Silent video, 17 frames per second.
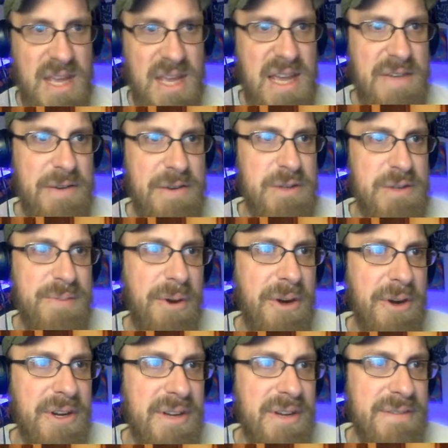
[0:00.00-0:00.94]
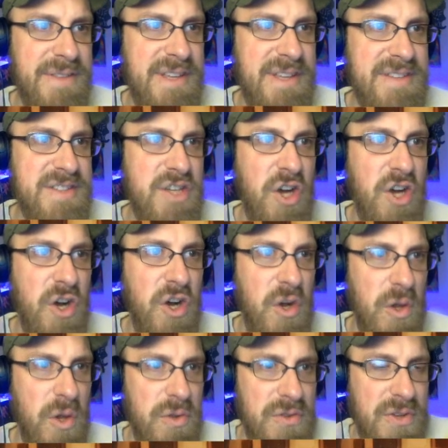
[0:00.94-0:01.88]
If he was part of this
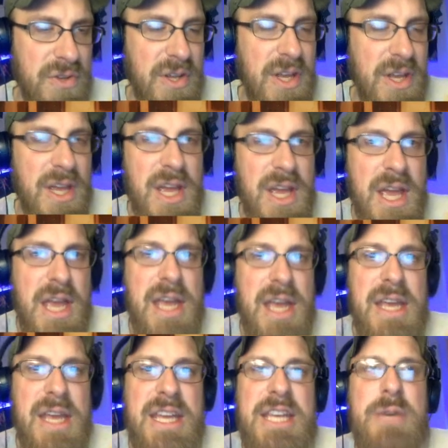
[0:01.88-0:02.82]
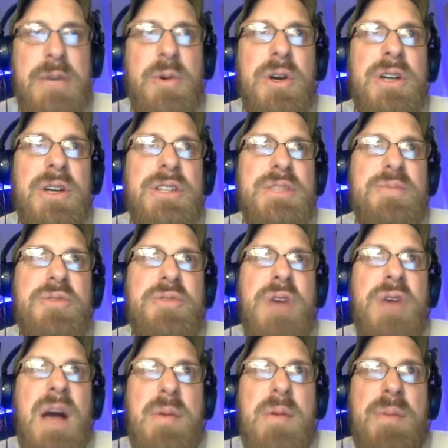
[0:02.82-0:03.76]
cult, he was
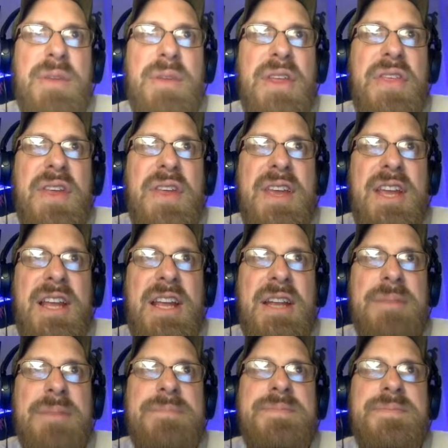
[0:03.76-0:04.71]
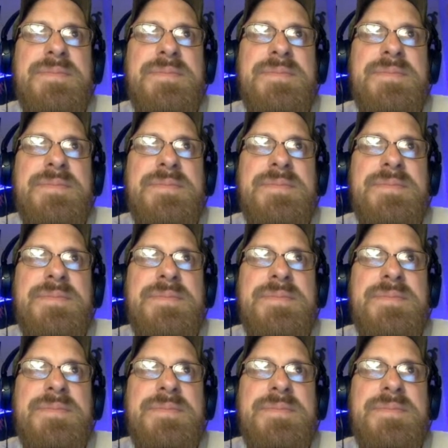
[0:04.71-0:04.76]
probably thinking,